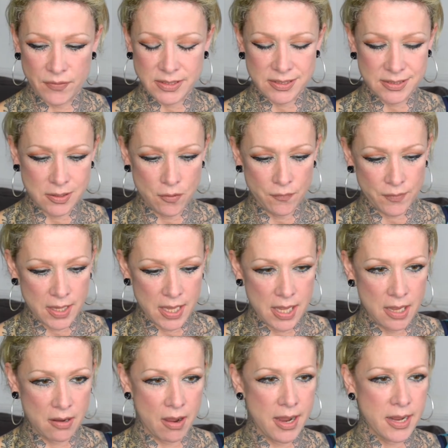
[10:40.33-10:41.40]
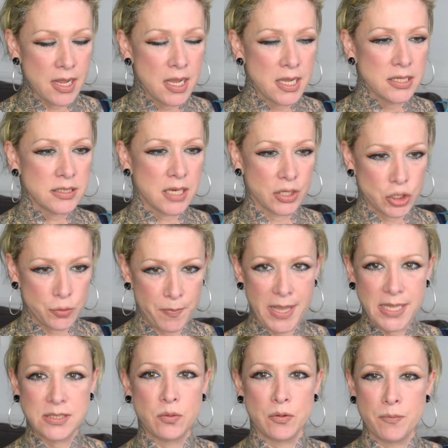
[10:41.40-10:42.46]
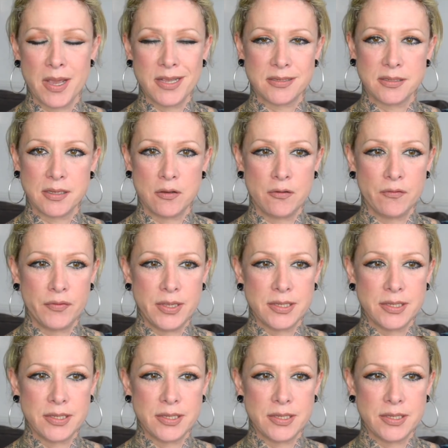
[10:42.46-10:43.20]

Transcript: It's self-care. I touch base with myself.